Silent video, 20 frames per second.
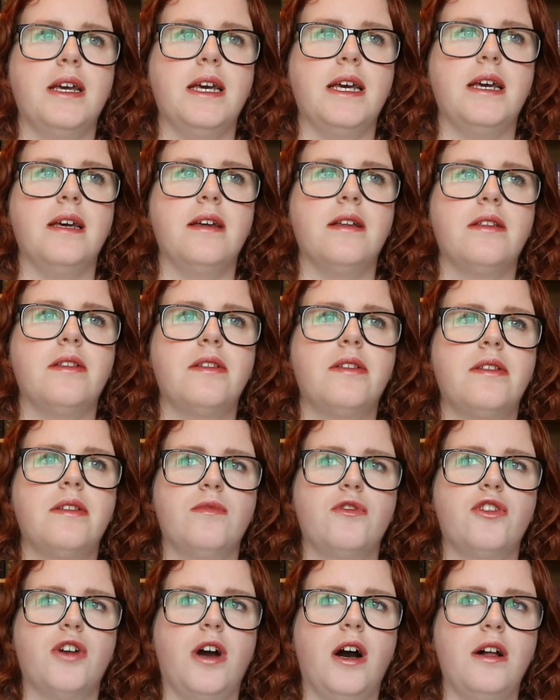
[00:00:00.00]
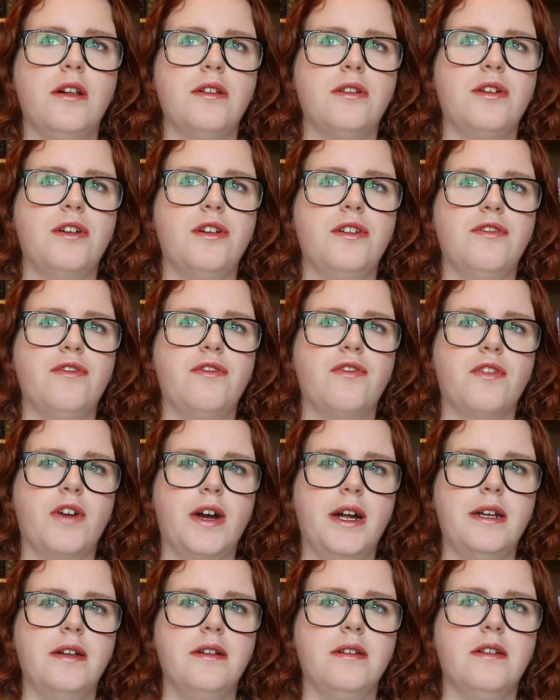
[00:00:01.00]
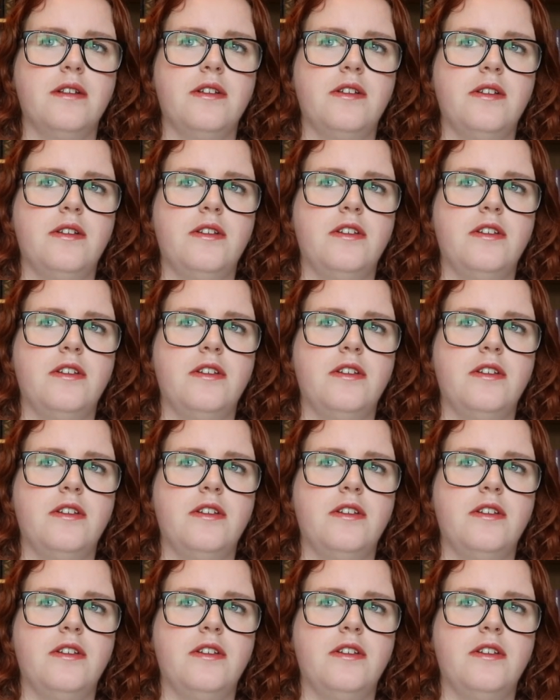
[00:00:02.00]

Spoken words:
it's childhood friends